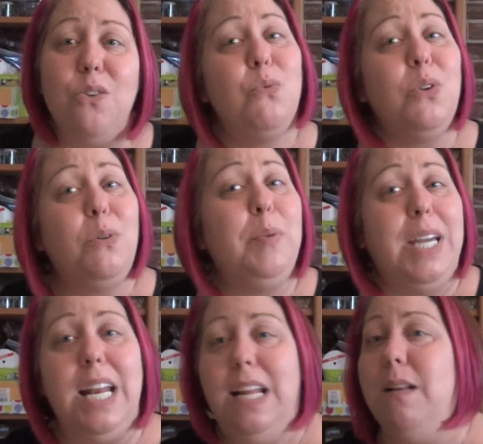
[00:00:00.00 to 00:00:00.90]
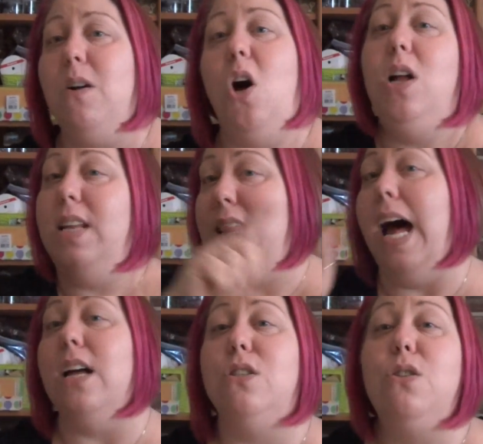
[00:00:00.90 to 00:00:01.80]
We'll be getting onto
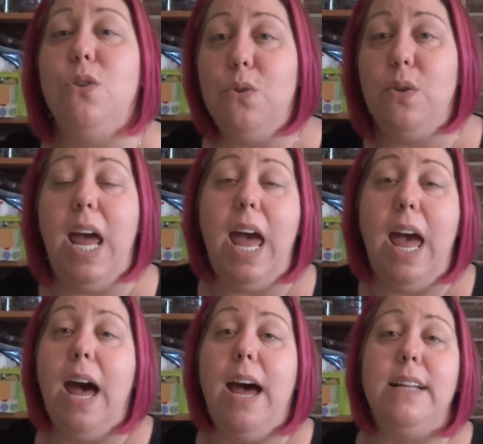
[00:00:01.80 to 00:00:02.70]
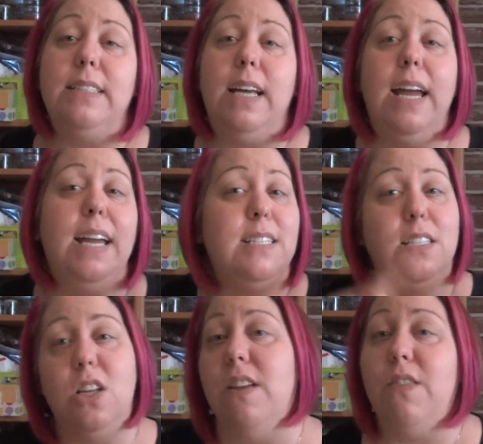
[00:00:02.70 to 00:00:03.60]
that soon, and I guess
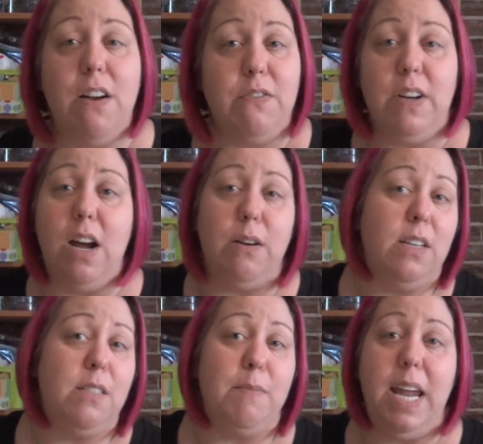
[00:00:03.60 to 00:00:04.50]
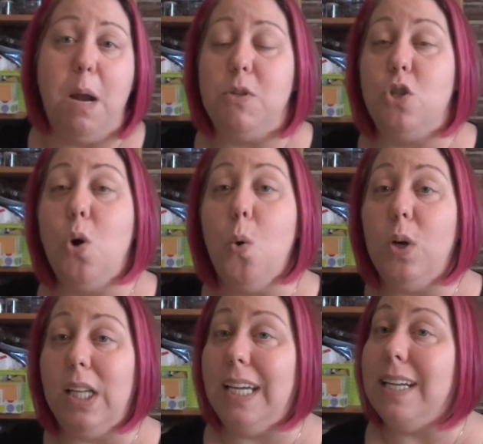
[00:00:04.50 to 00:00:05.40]
that's all I've got for now because my camera's
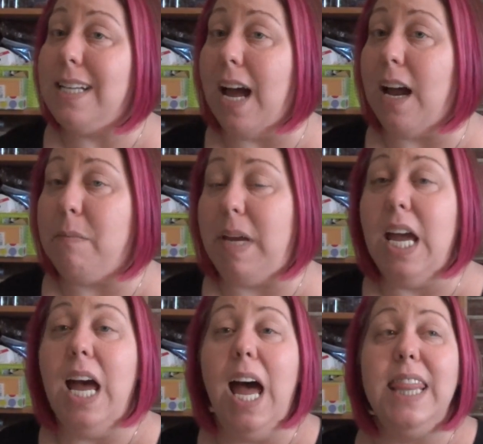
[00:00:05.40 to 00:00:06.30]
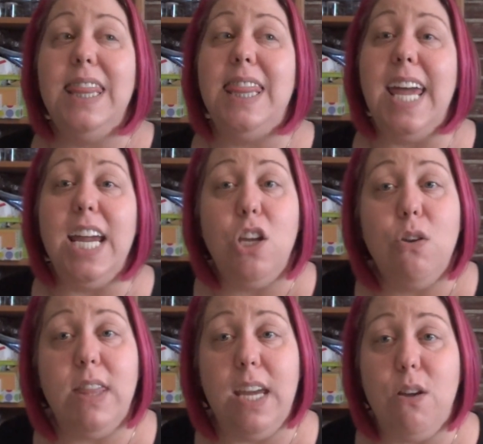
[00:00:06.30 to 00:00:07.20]
totally going to die on me. Thank
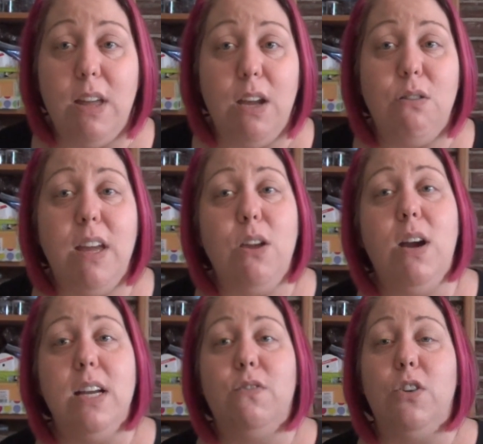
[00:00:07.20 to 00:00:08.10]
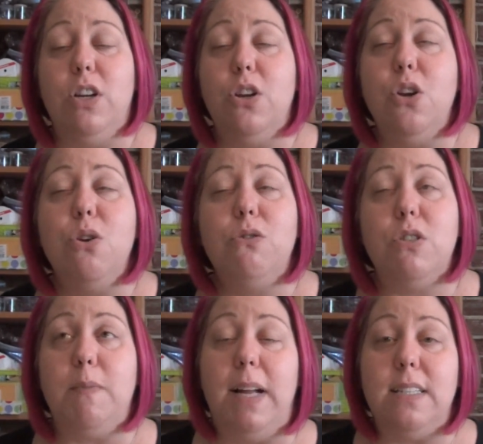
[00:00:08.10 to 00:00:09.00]
you guys for your huge
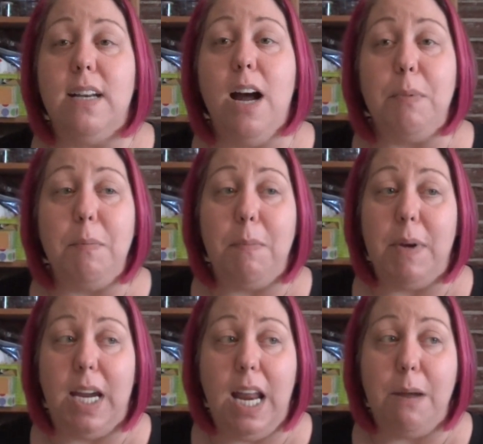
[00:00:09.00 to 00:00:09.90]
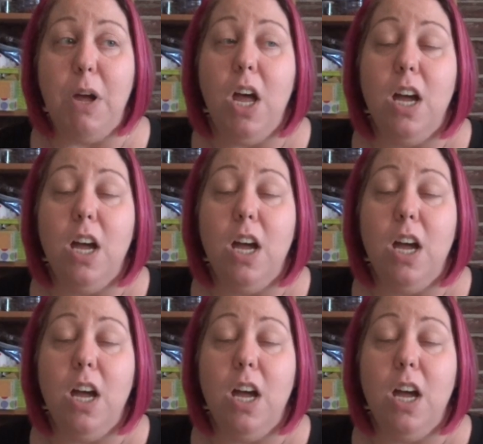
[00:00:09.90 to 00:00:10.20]
response on helping me pick a name.